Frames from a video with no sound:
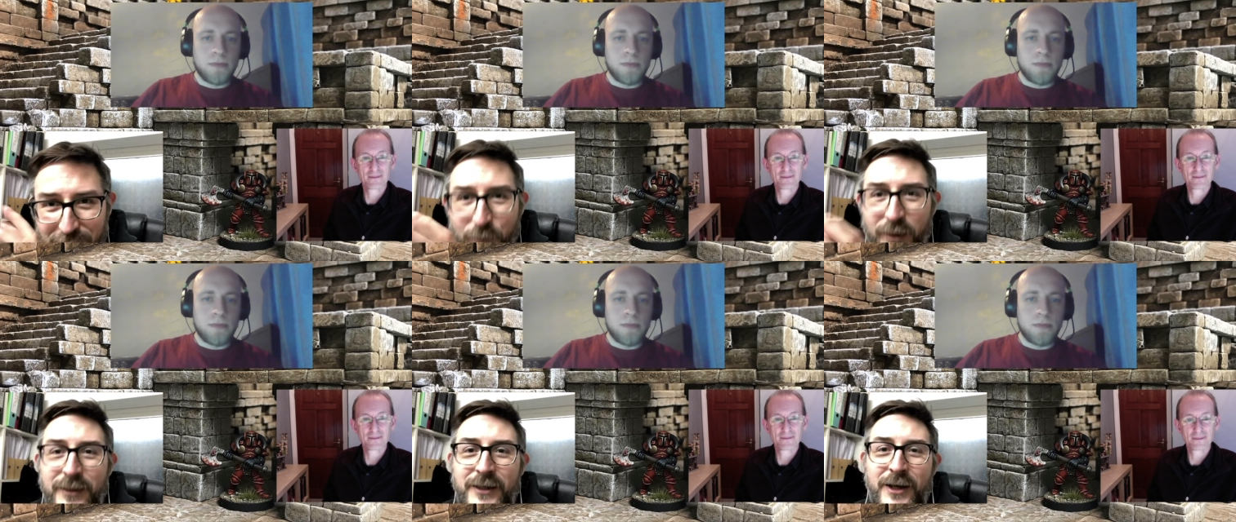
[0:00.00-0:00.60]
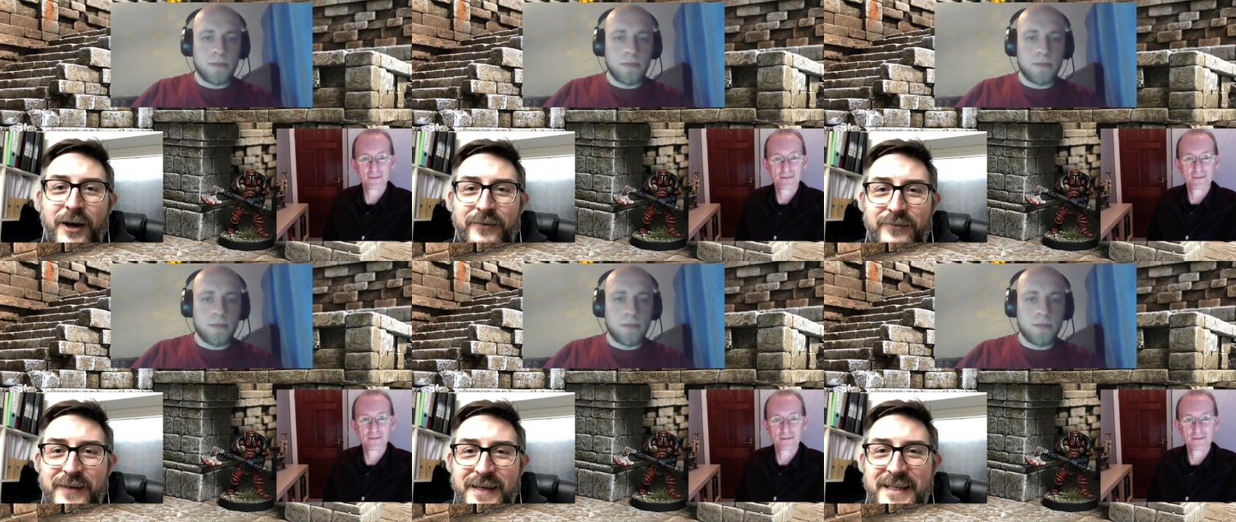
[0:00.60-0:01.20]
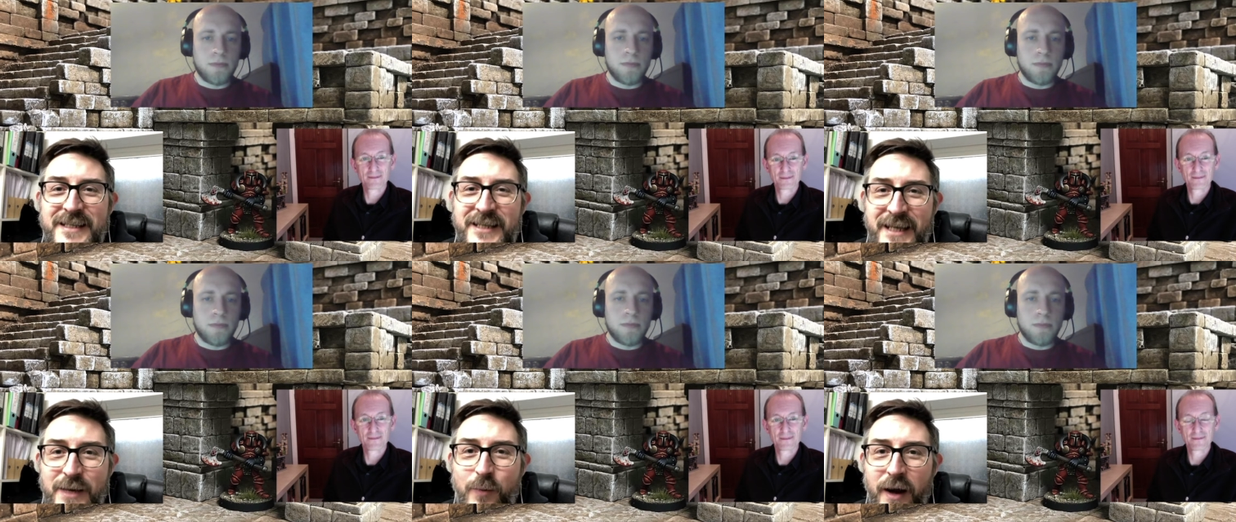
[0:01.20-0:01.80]
Speaker 1: could kind of
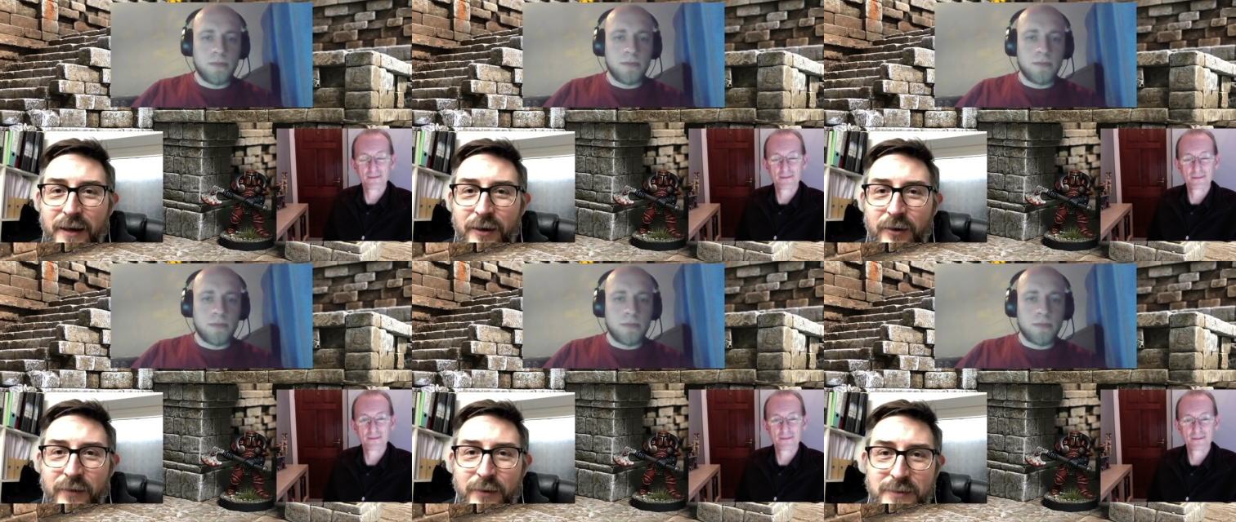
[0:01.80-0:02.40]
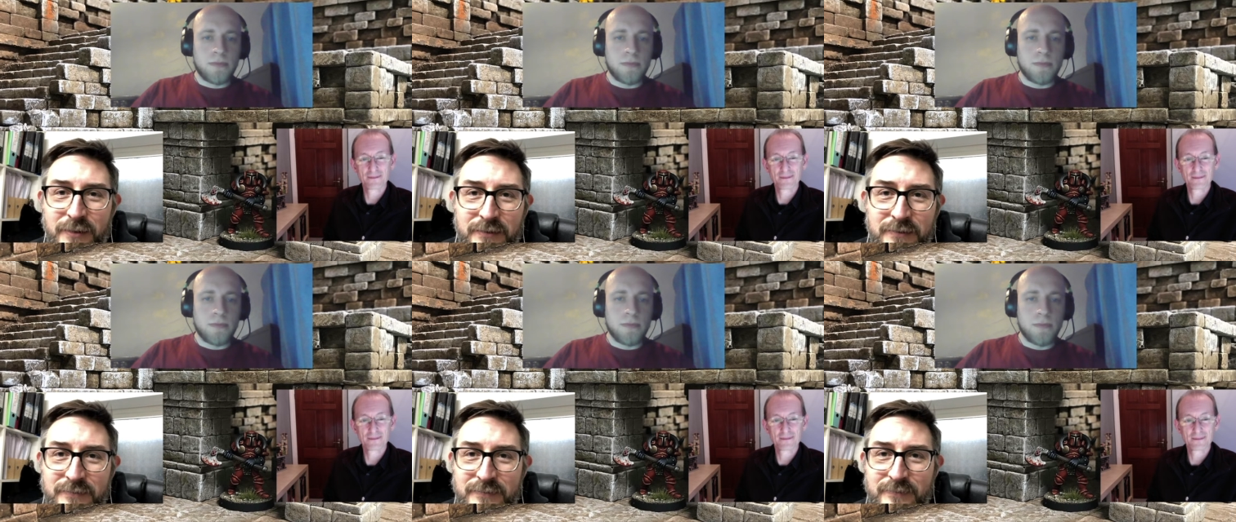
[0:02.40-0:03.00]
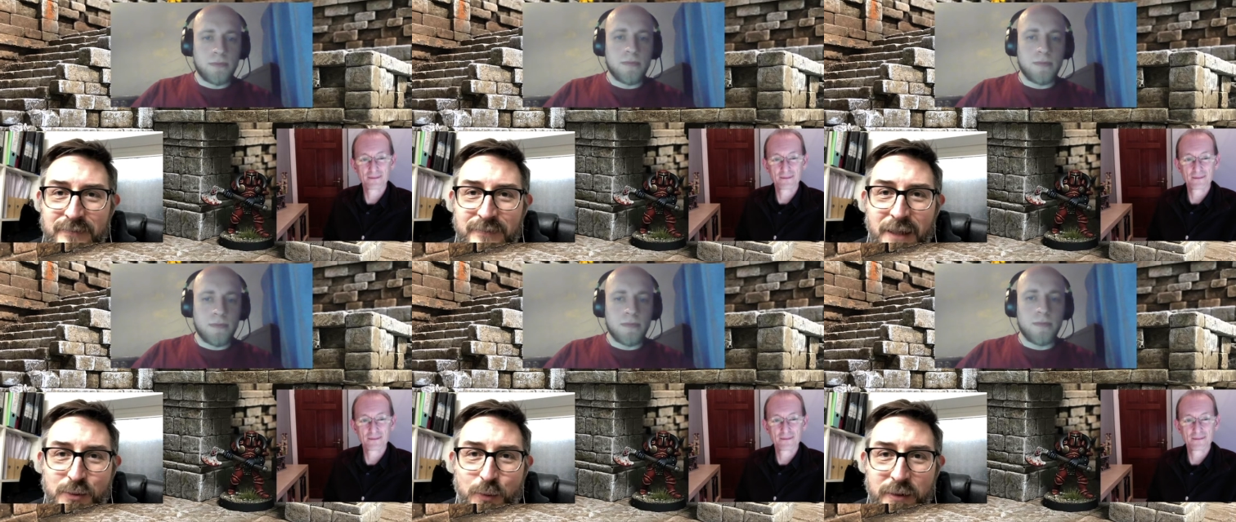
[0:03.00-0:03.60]
see where a lot of those little
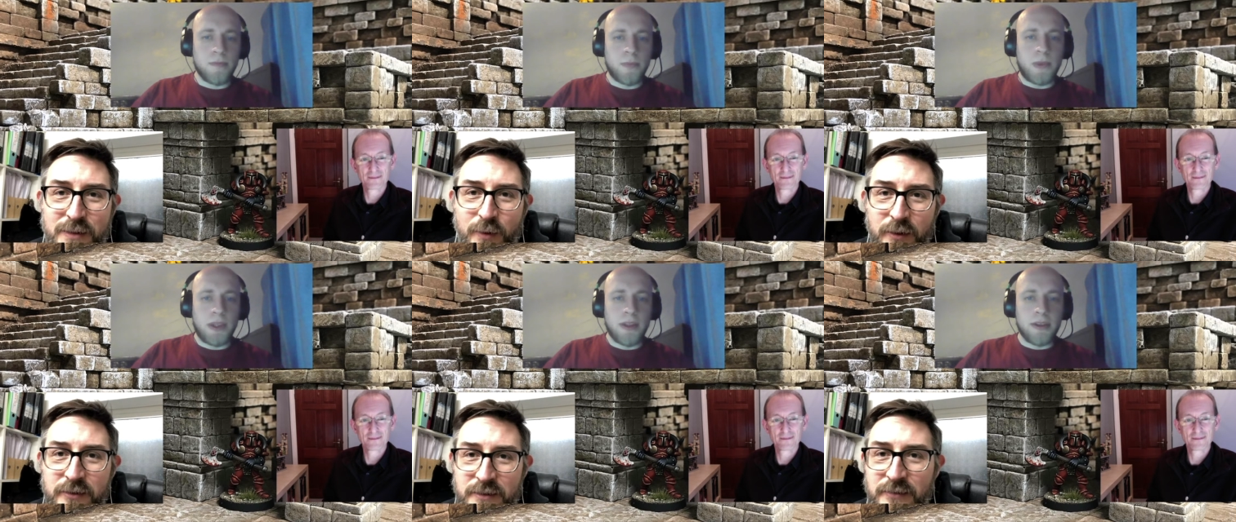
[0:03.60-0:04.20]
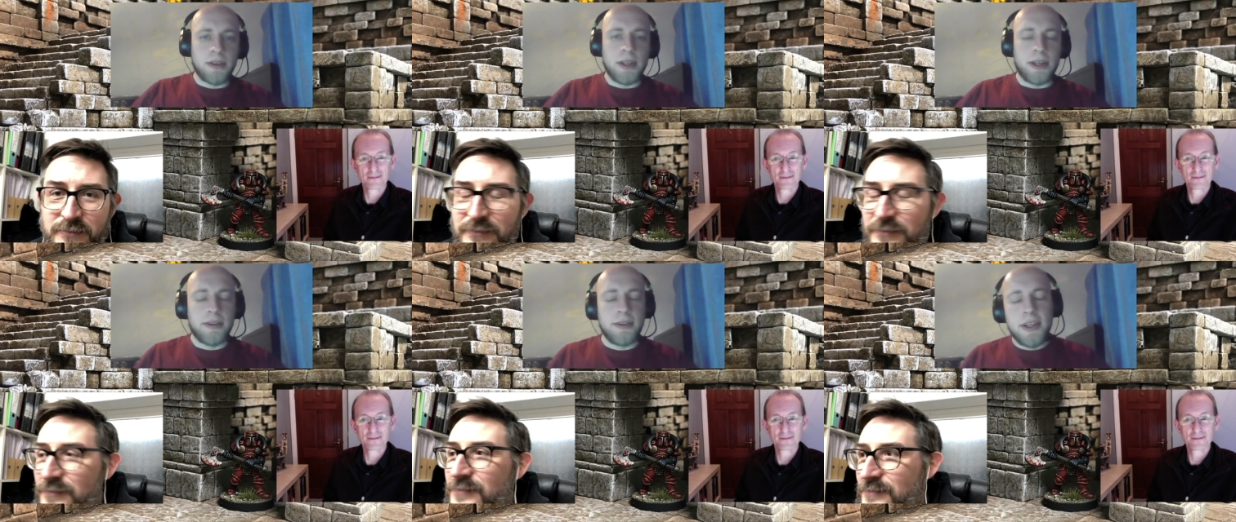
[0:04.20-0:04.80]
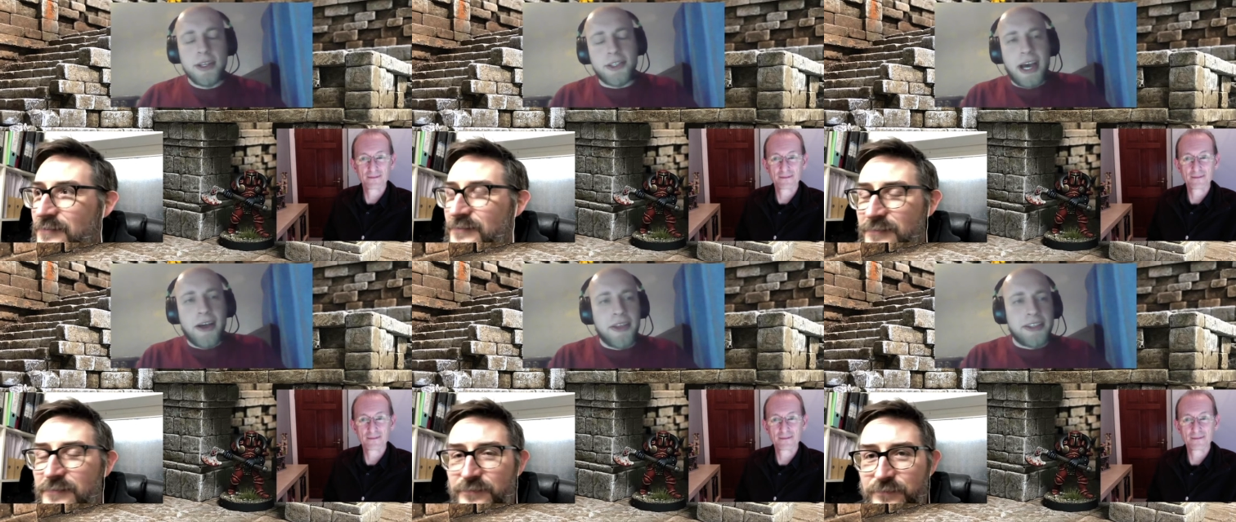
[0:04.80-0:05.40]
touch points were. So.
Speaker 2: Yeah. So
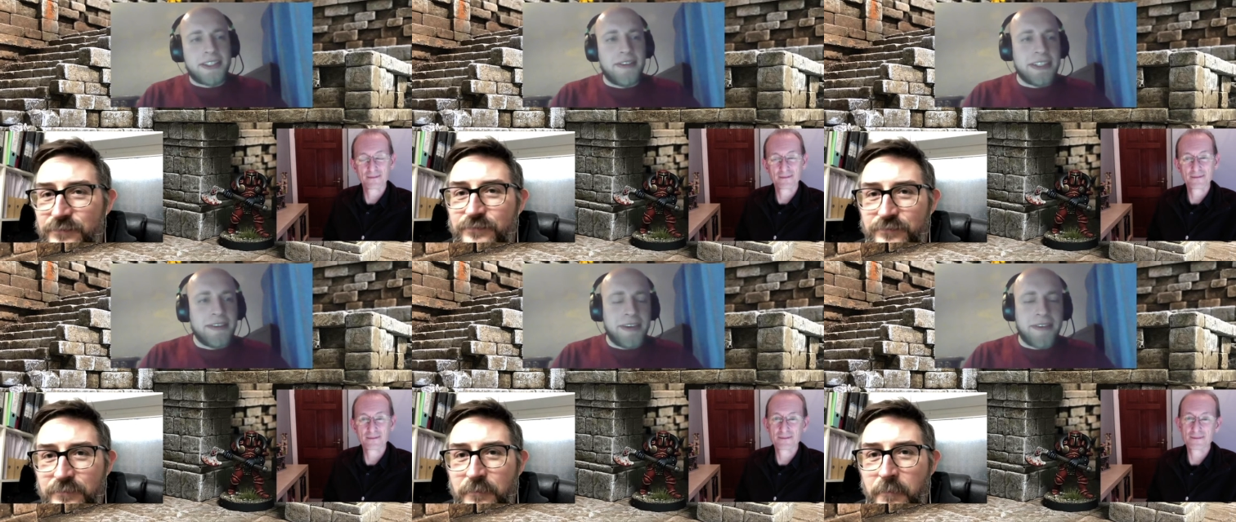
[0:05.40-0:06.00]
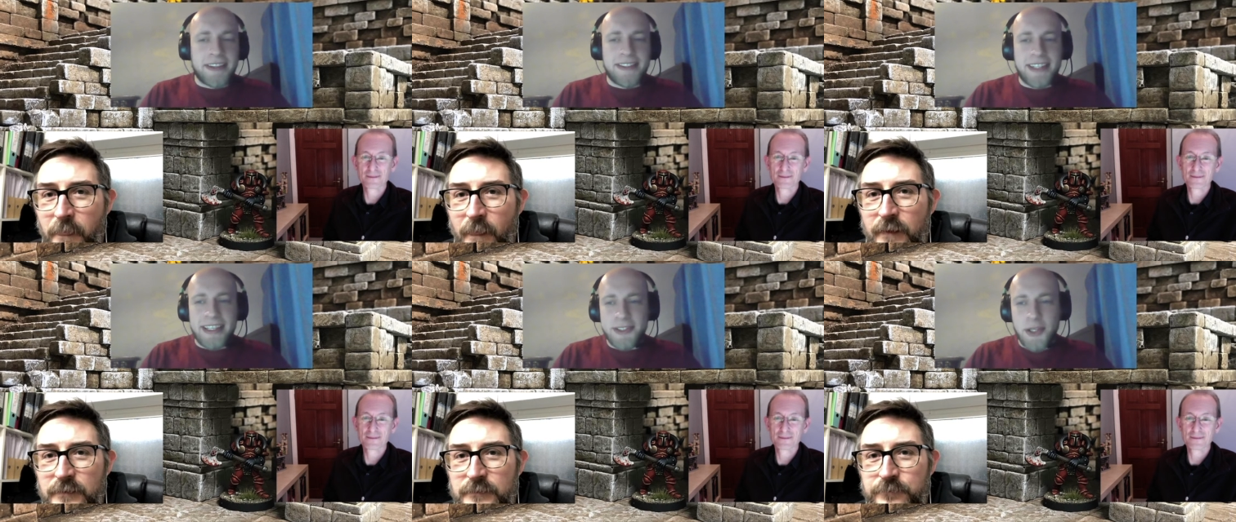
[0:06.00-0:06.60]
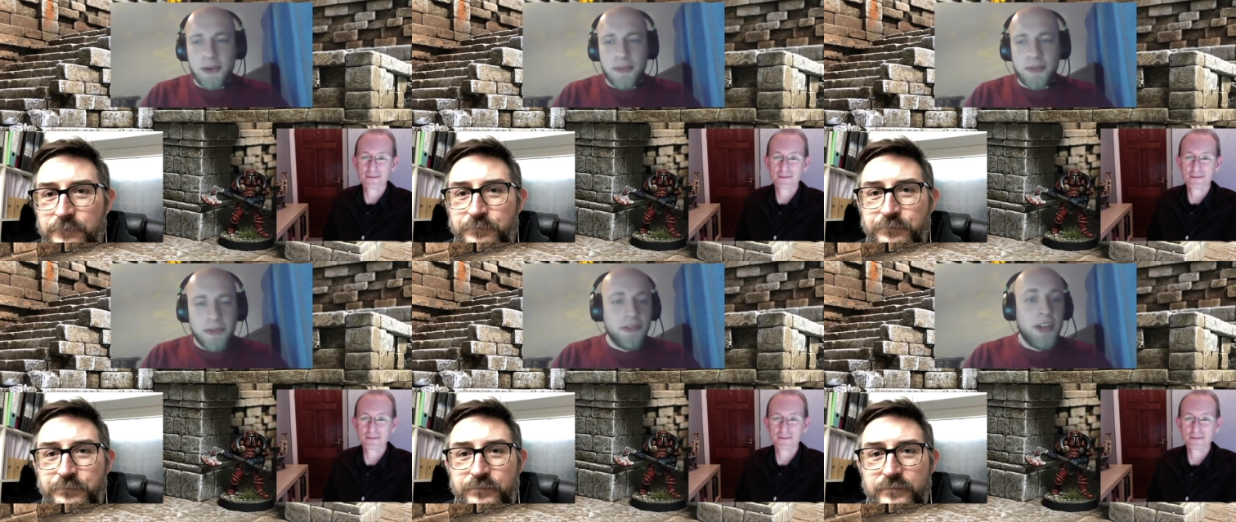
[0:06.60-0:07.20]
now that 7TV Fantasy is sort of
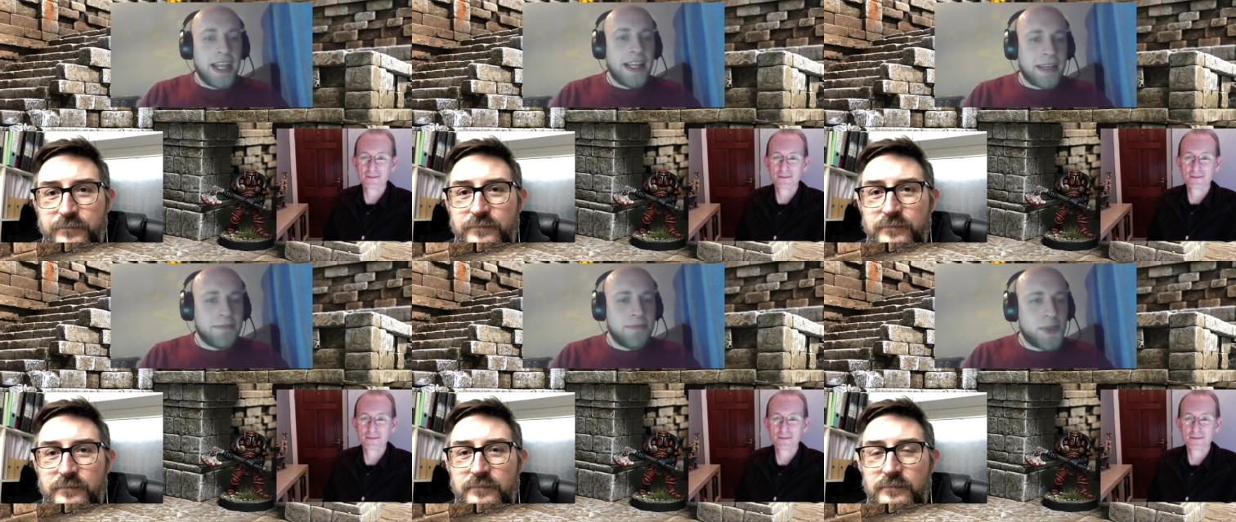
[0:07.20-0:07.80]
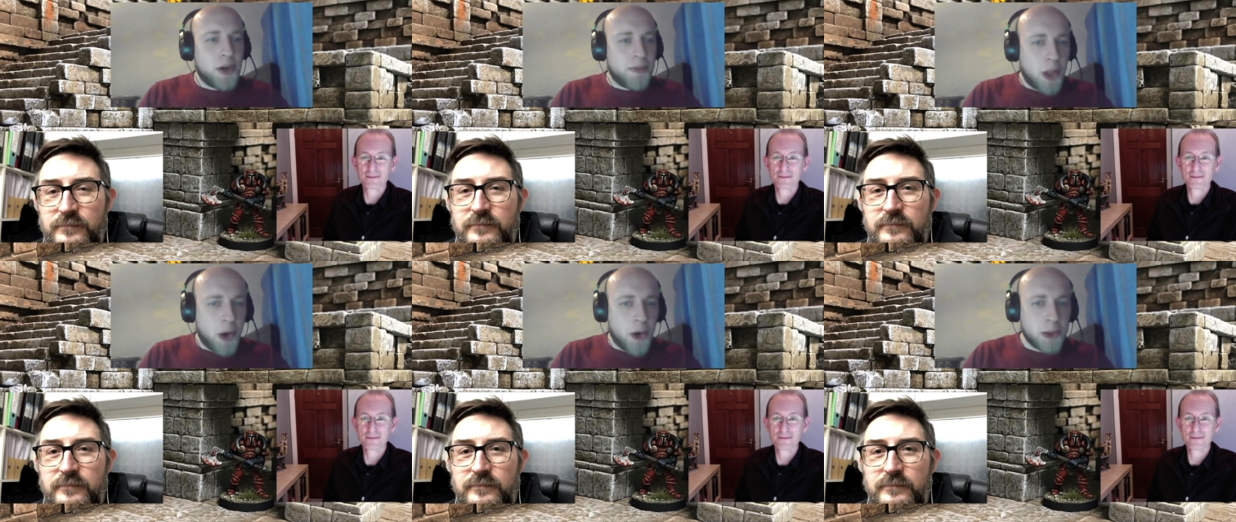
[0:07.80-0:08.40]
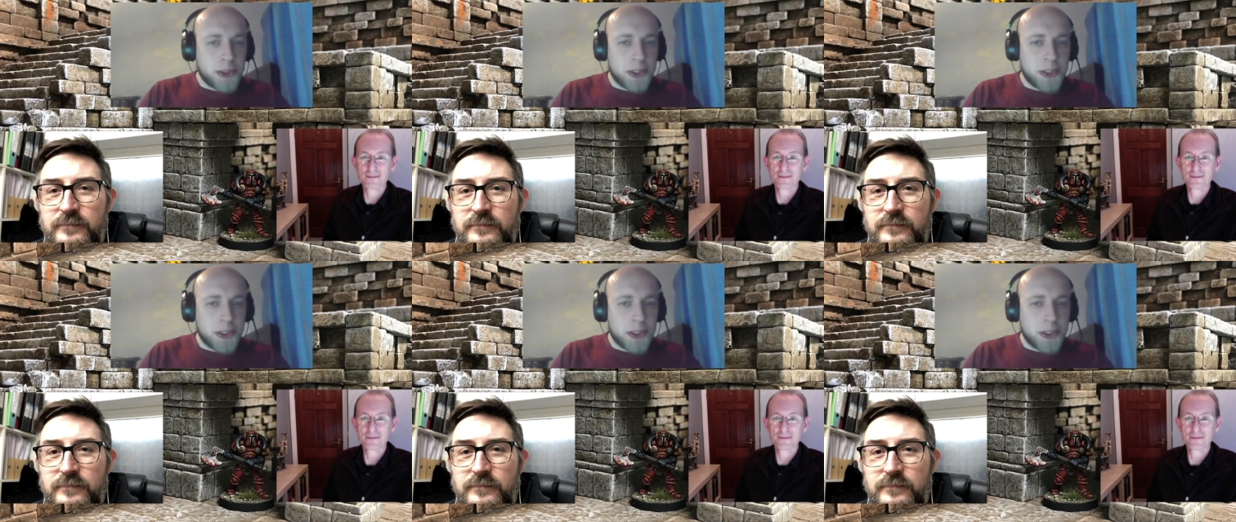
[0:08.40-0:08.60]
nearly sort of launched,